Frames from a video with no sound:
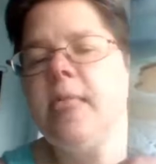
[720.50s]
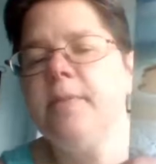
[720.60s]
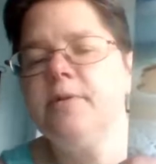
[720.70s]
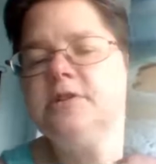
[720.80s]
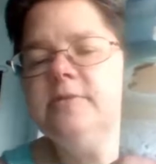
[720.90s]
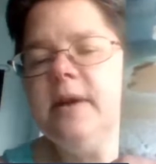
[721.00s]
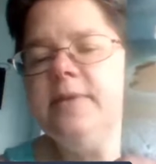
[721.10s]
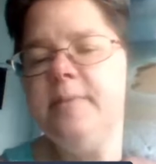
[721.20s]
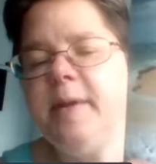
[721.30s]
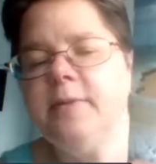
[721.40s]
Most of
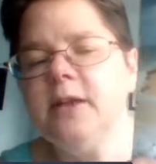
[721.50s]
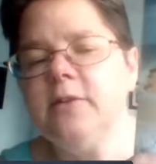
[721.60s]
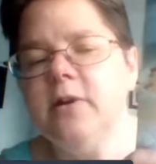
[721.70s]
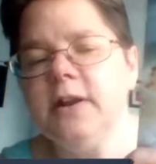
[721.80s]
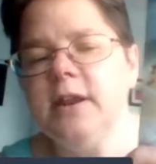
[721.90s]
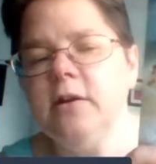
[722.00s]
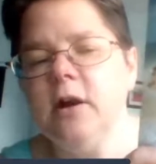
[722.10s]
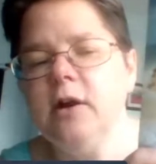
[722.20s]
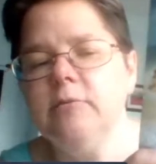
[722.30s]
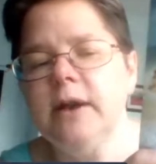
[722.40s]
the people that are on here
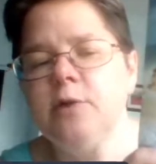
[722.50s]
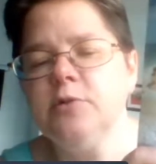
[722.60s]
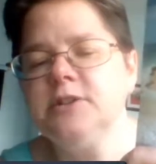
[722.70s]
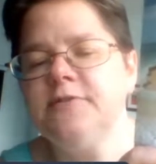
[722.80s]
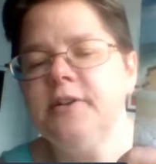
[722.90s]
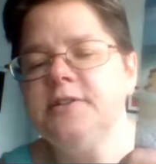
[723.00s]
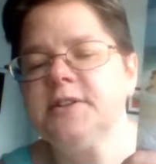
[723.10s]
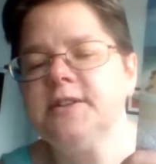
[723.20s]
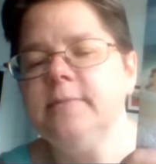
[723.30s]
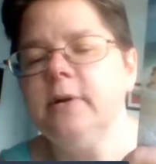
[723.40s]
are my cruelty friends,
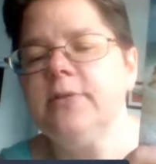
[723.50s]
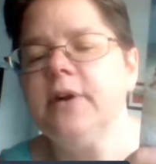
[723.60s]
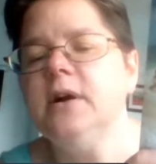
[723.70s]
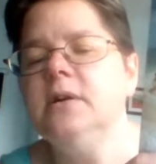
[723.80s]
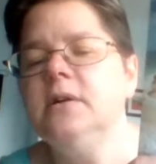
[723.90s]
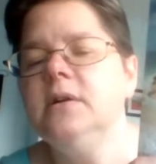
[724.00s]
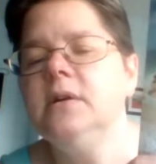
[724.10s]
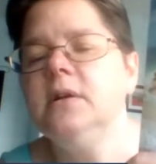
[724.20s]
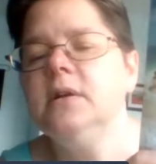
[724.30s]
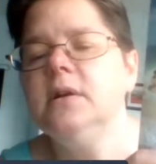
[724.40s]
except Martha.
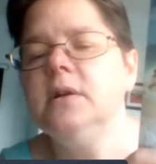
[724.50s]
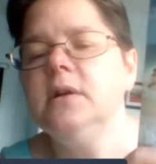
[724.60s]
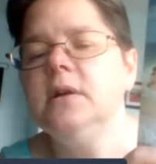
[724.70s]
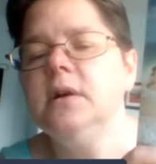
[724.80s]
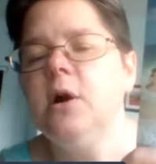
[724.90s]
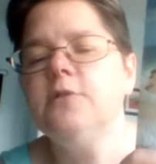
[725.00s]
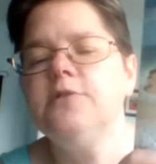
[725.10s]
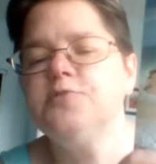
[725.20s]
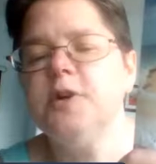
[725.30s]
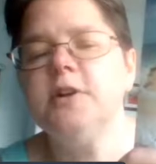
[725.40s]
Oh,
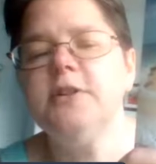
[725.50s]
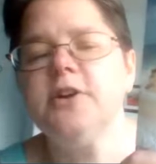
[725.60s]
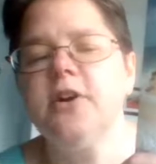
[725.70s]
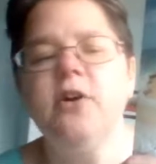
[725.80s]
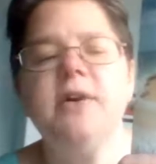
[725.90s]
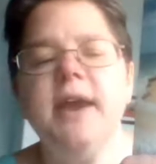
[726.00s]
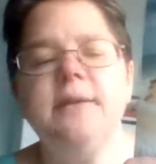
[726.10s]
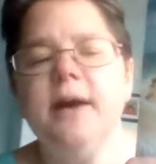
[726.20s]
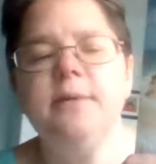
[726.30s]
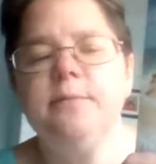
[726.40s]
there's one on the card.
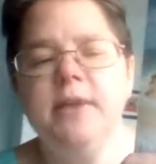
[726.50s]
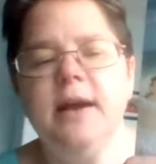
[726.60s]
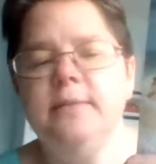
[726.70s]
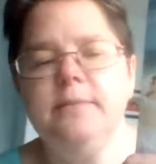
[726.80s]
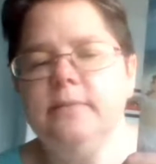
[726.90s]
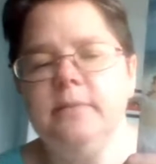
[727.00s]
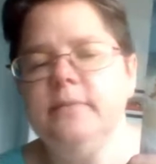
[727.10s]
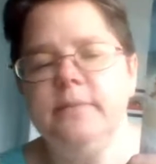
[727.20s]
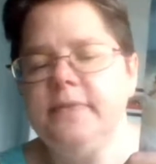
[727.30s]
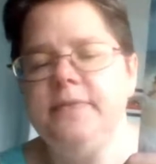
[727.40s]
Okay, yeah.
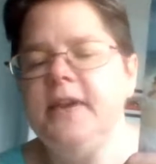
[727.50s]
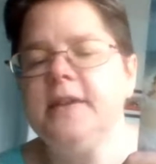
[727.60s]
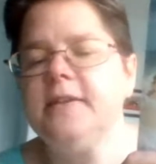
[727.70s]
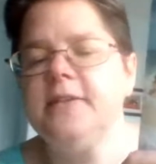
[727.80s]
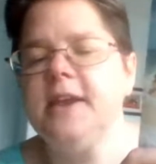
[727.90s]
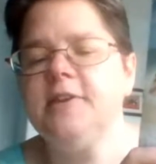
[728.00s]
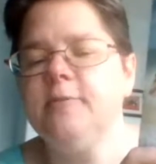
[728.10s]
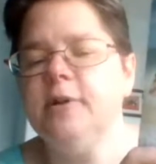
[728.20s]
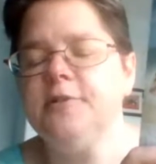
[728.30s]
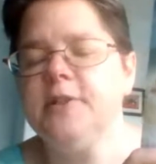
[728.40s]
Thank
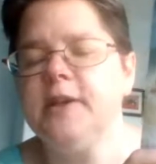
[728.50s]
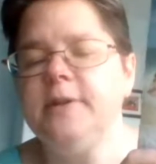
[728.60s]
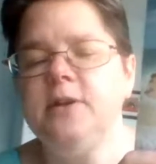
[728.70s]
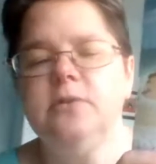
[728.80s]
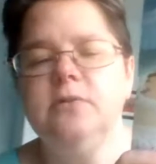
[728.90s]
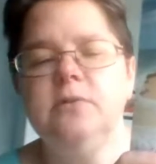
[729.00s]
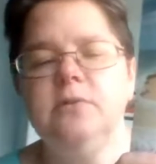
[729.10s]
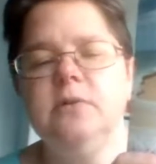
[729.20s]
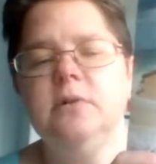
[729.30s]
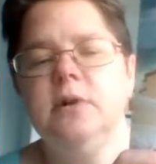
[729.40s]
you, Martha, for letting me know.
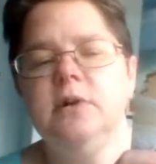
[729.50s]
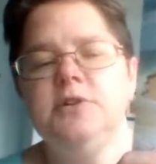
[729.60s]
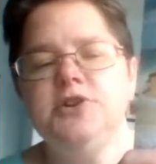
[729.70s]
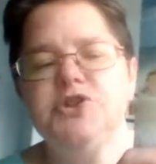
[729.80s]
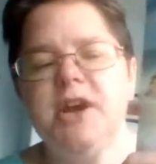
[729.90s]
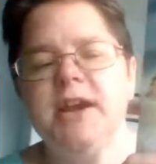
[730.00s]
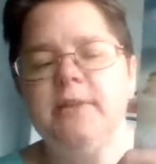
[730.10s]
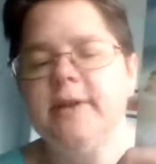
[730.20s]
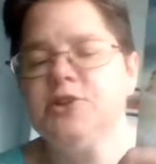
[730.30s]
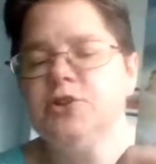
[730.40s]
Just
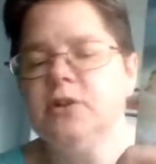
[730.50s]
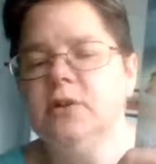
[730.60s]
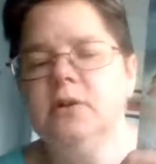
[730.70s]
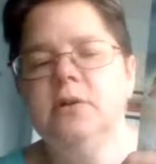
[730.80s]
checking to make sure.